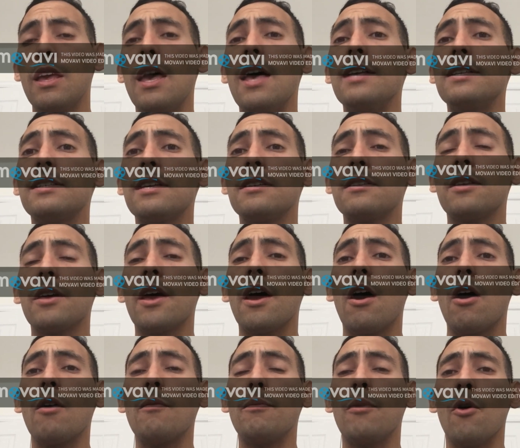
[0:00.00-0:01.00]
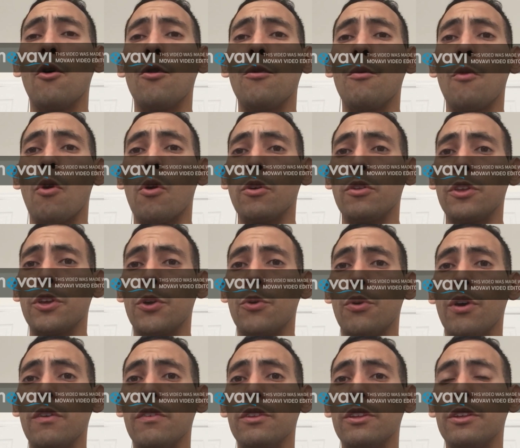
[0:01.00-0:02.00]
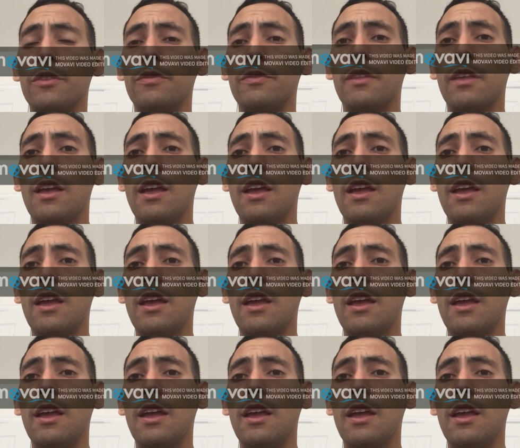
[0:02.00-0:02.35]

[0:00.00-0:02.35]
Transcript: And since they are both morally equivalent,